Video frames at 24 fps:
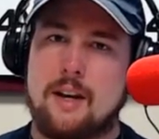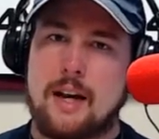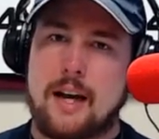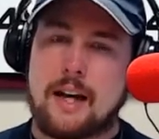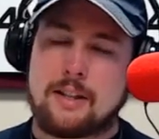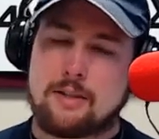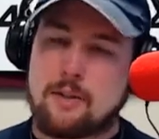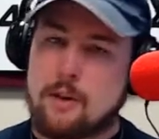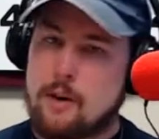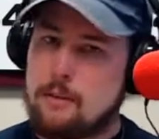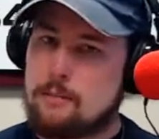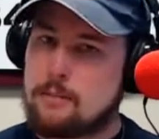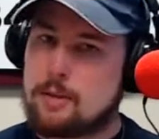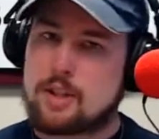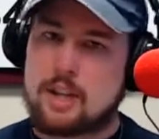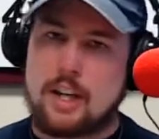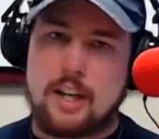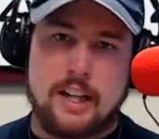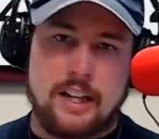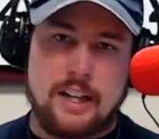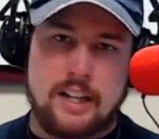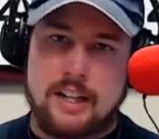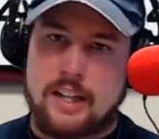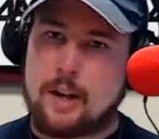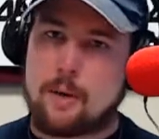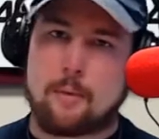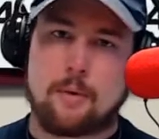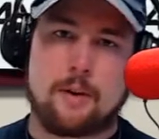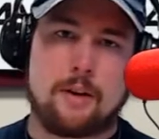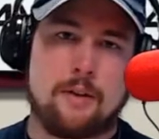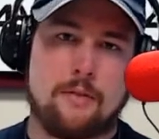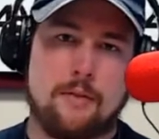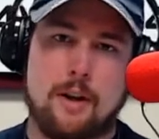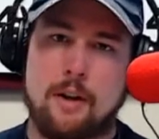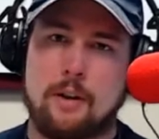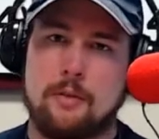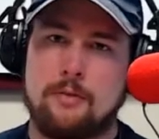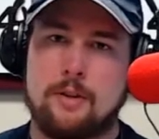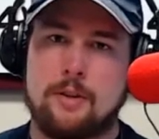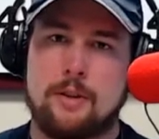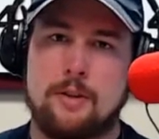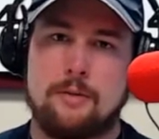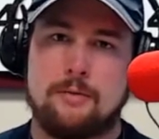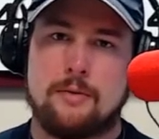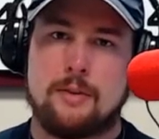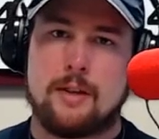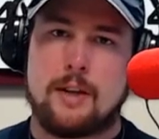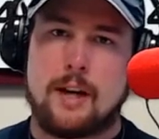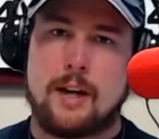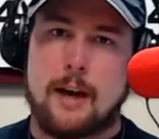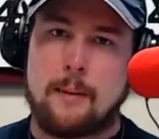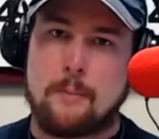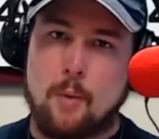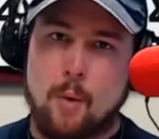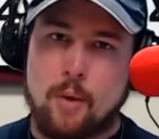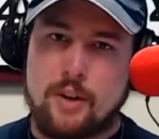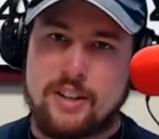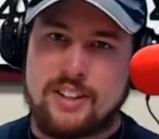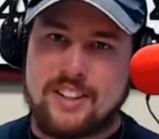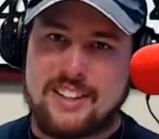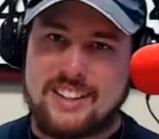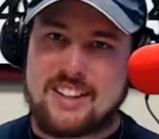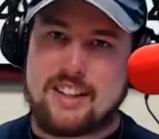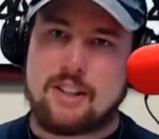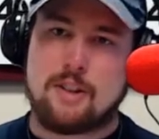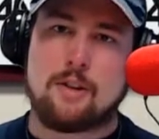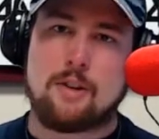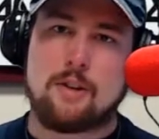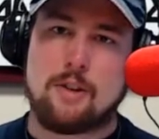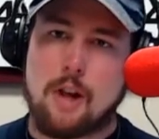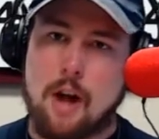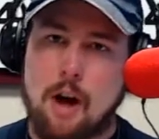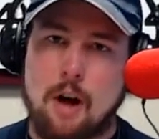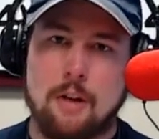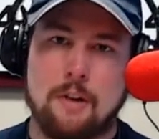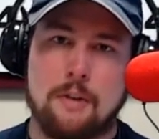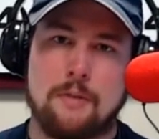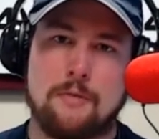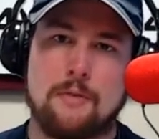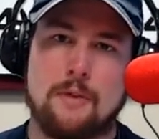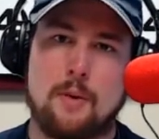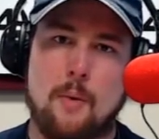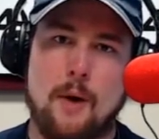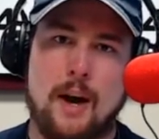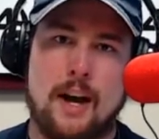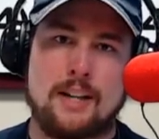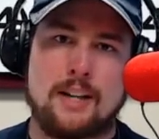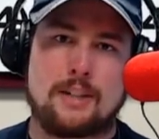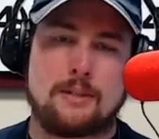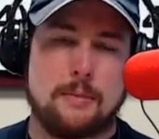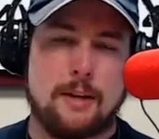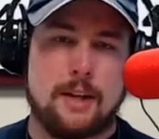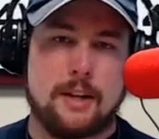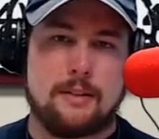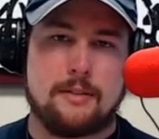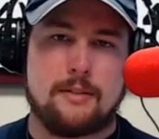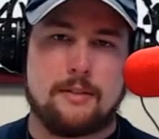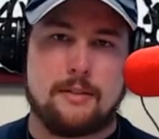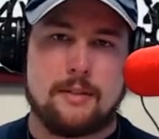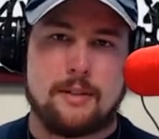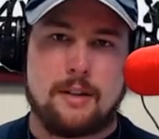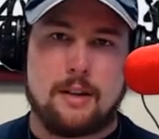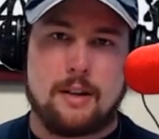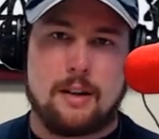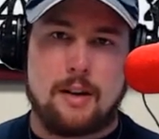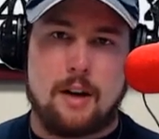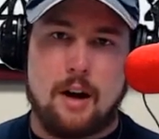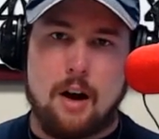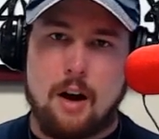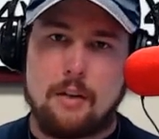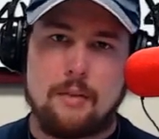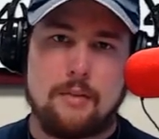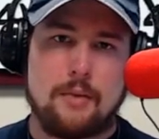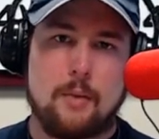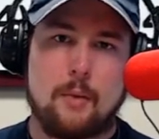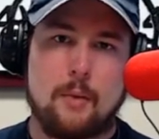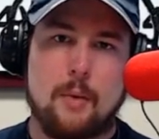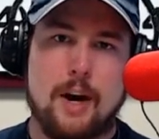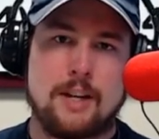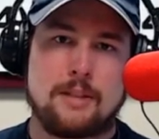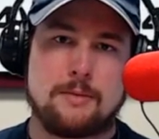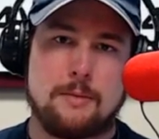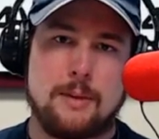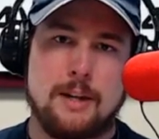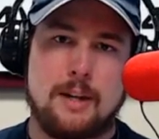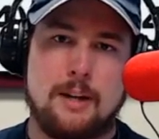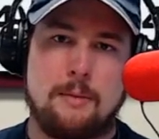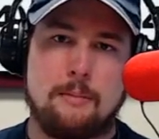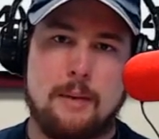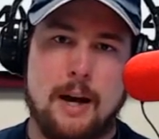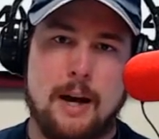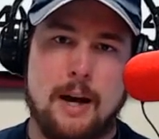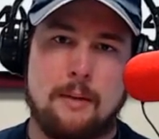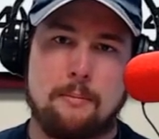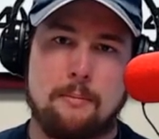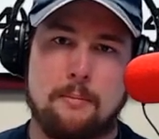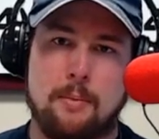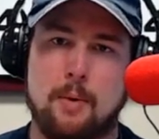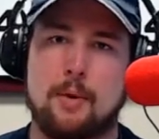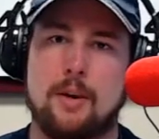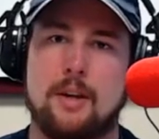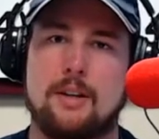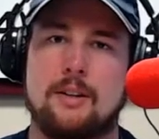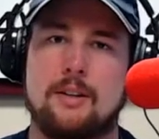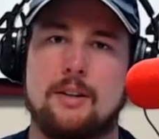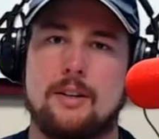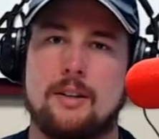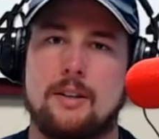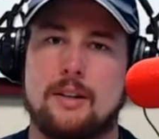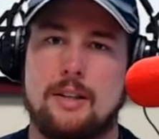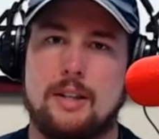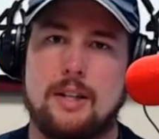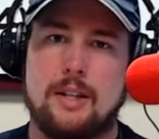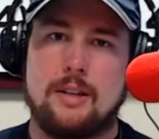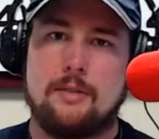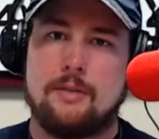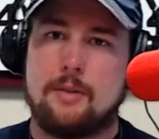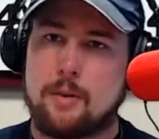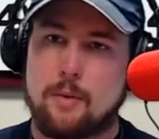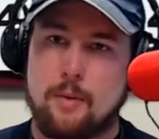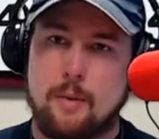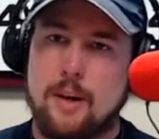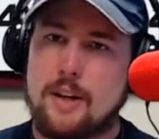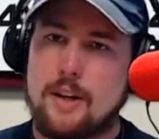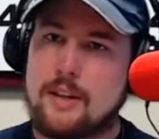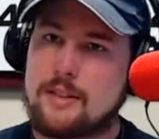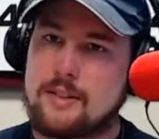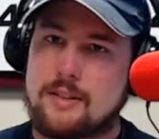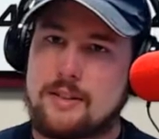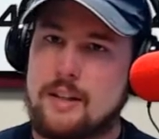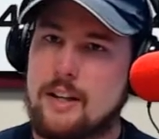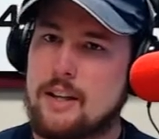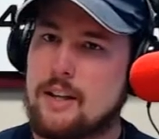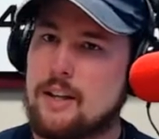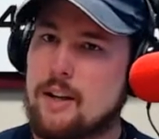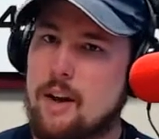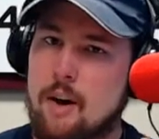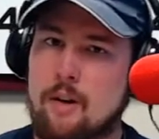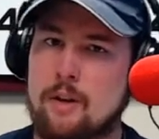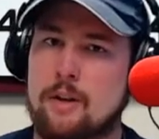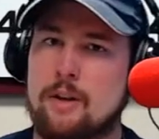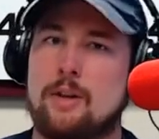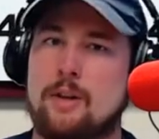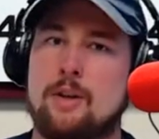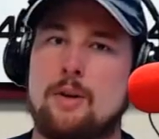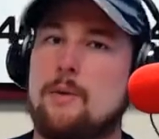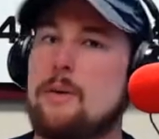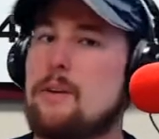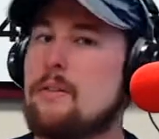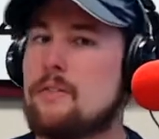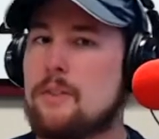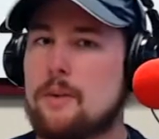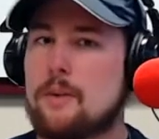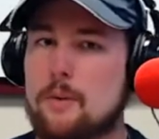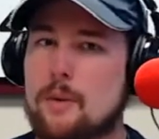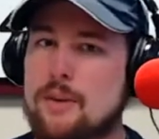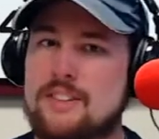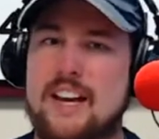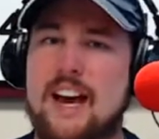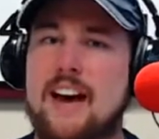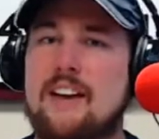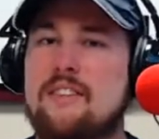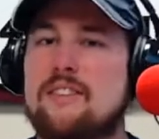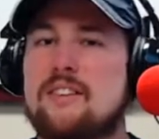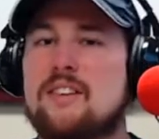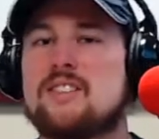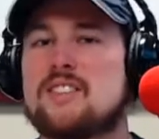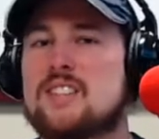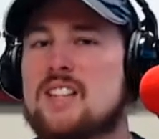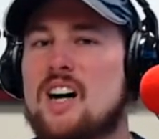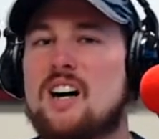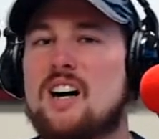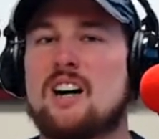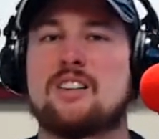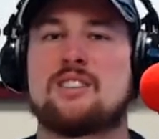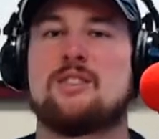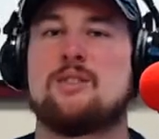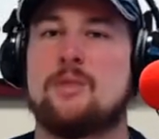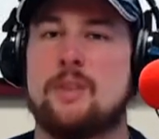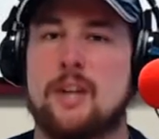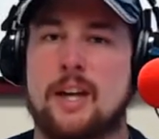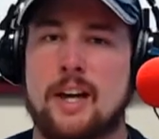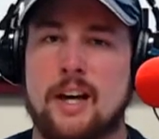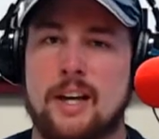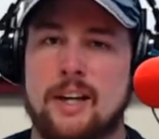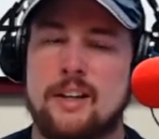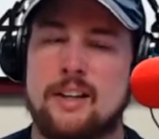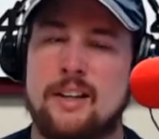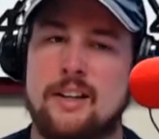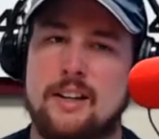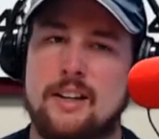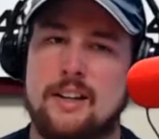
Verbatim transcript: And so I'm just going to get rid of all of you. I'm going to kill all of the wise men, all of the wise men in my employ even the ones that aren't you, even the ones I haven't even talked to yet.